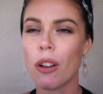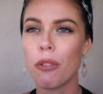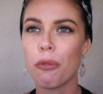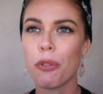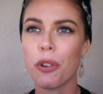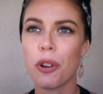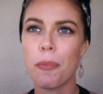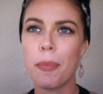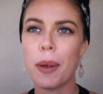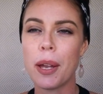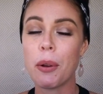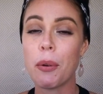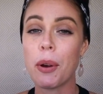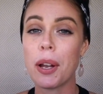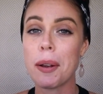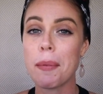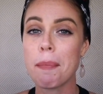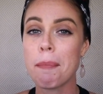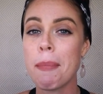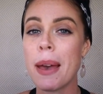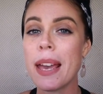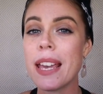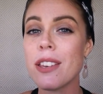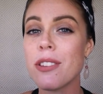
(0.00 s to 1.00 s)
for a better word,
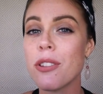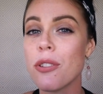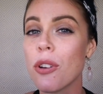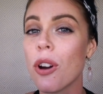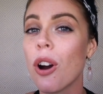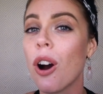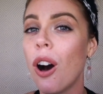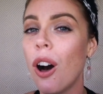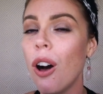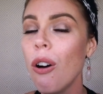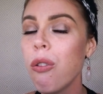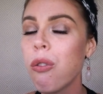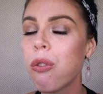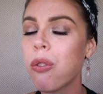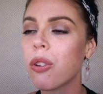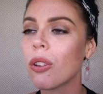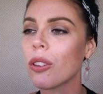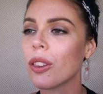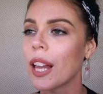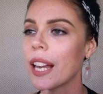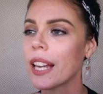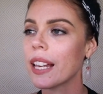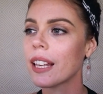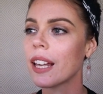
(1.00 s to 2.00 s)
make you cough,
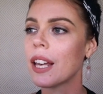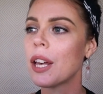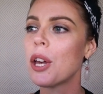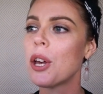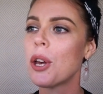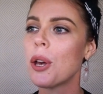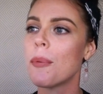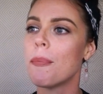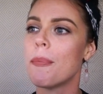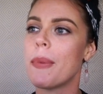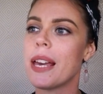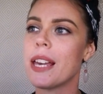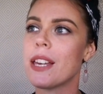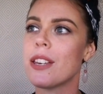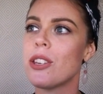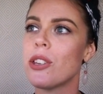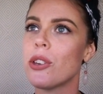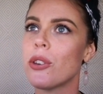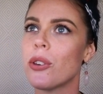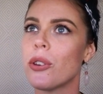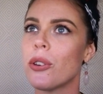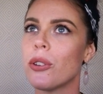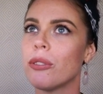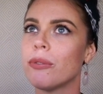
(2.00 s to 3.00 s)
like make
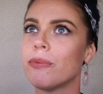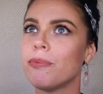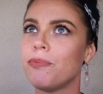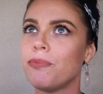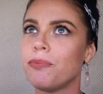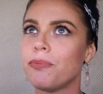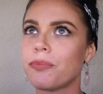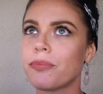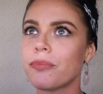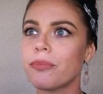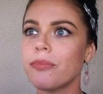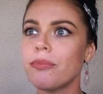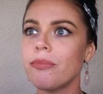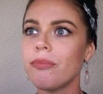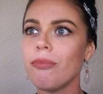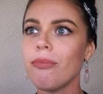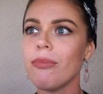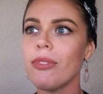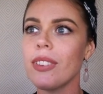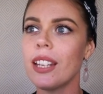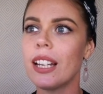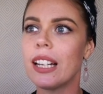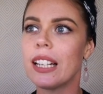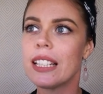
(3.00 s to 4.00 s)
you,
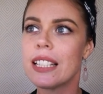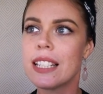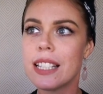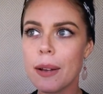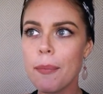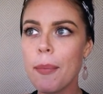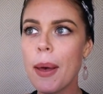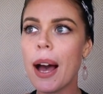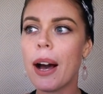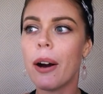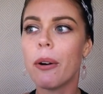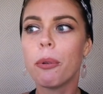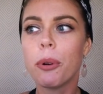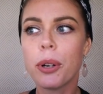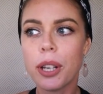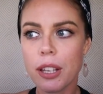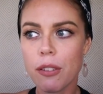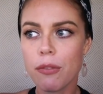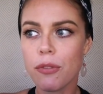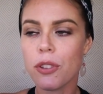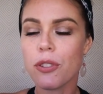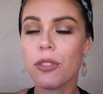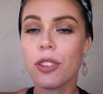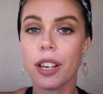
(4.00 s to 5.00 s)
somehow will
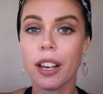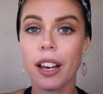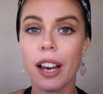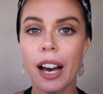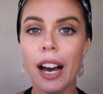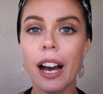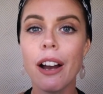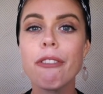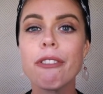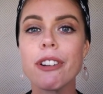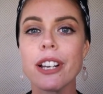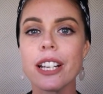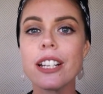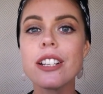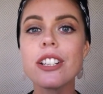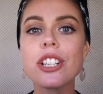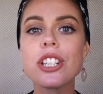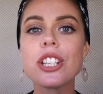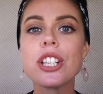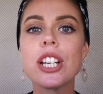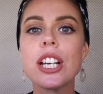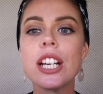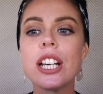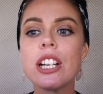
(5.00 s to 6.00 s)
give you the
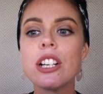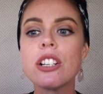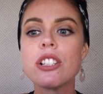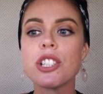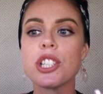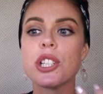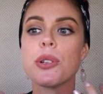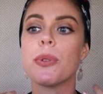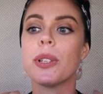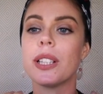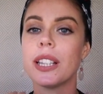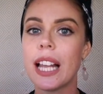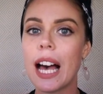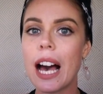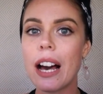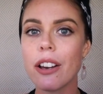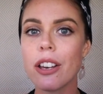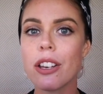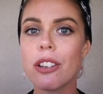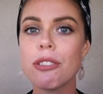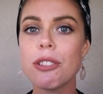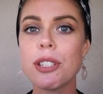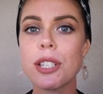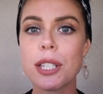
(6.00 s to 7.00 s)
courage to
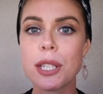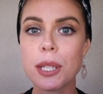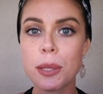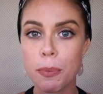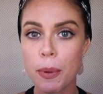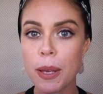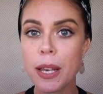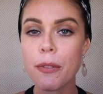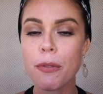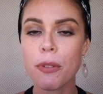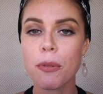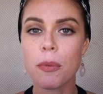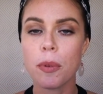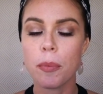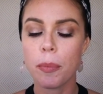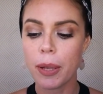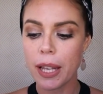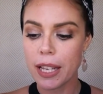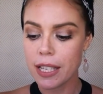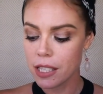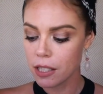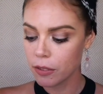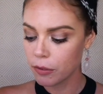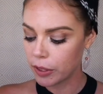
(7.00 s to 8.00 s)
allow you to speak from a
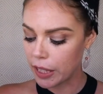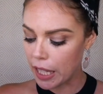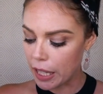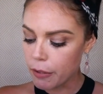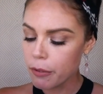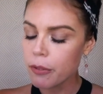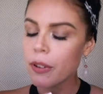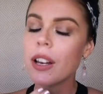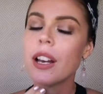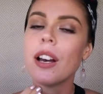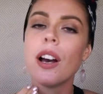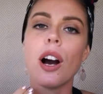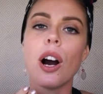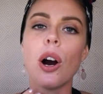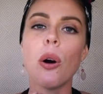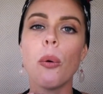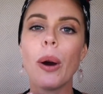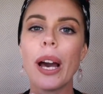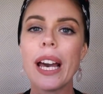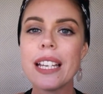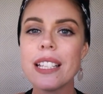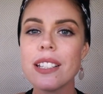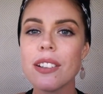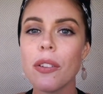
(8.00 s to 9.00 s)
place of love. A
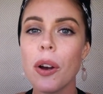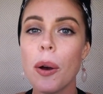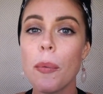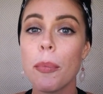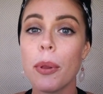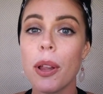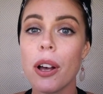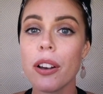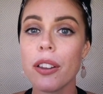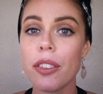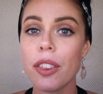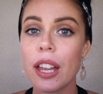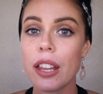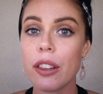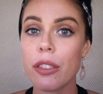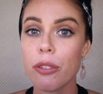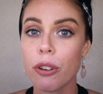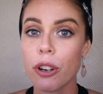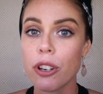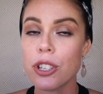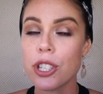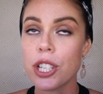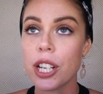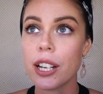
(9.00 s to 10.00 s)
way to unblock that
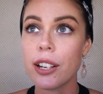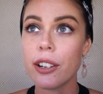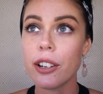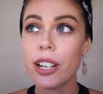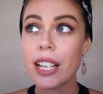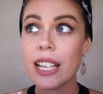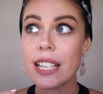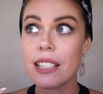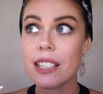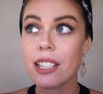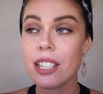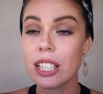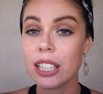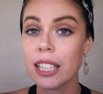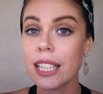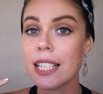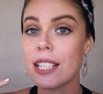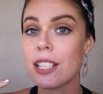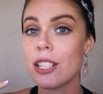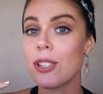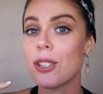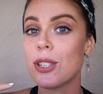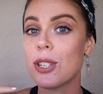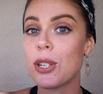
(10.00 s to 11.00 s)
throat chakra is to
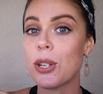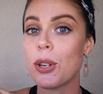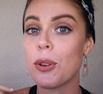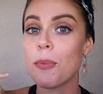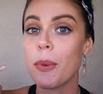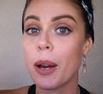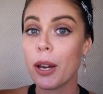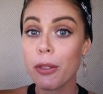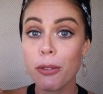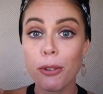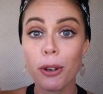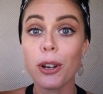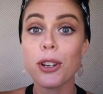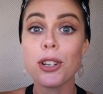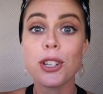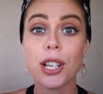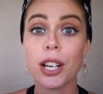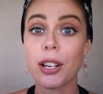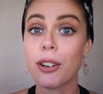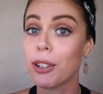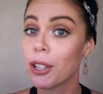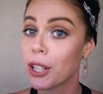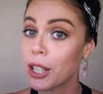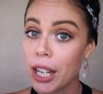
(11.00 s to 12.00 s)
listen to my throat
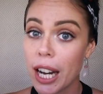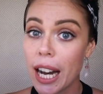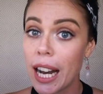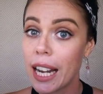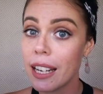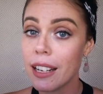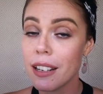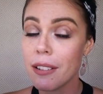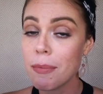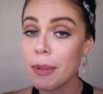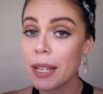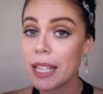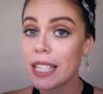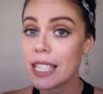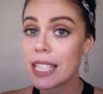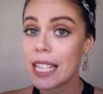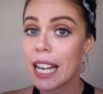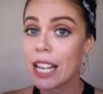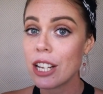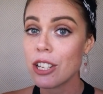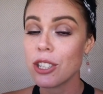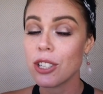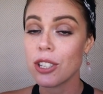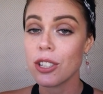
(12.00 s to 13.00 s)
chakra guided
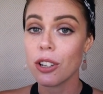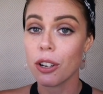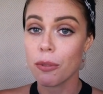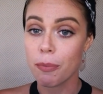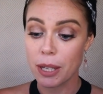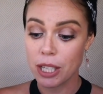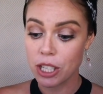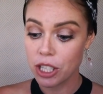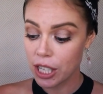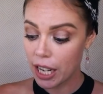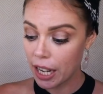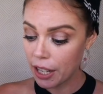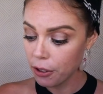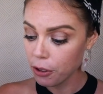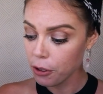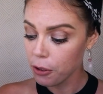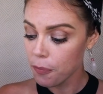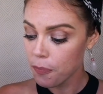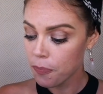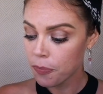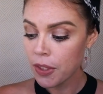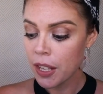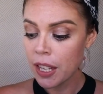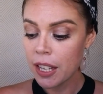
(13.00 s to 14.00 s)
meditation on my
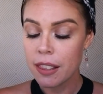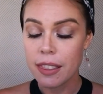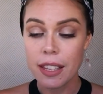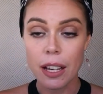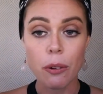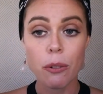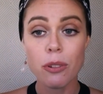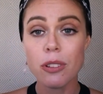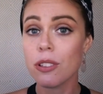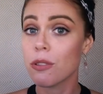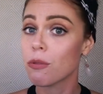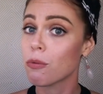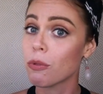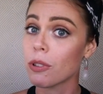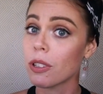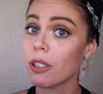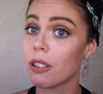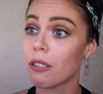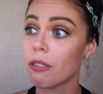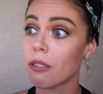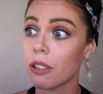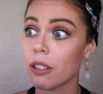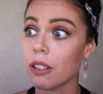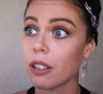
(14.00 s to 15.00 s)
channel. That one is
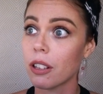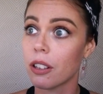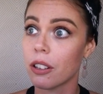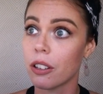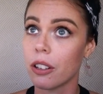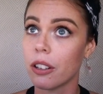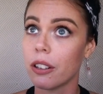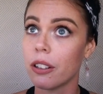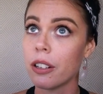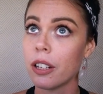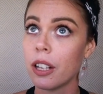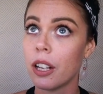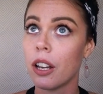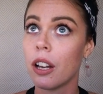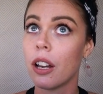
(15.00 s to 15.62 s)
really, really good.